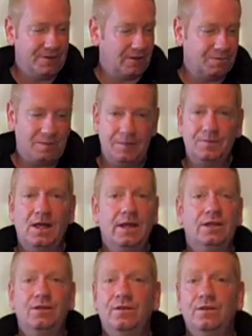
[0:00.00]
There's people
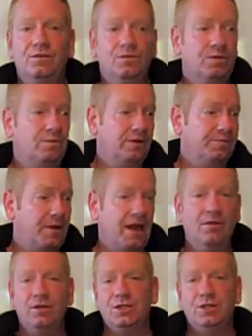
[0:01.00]
out here that do it with
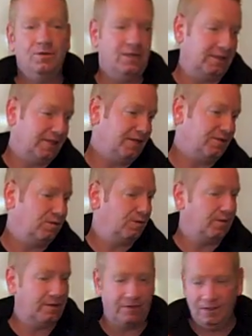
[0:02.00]
parachuting. They do
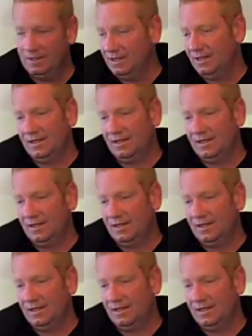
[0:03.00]
it with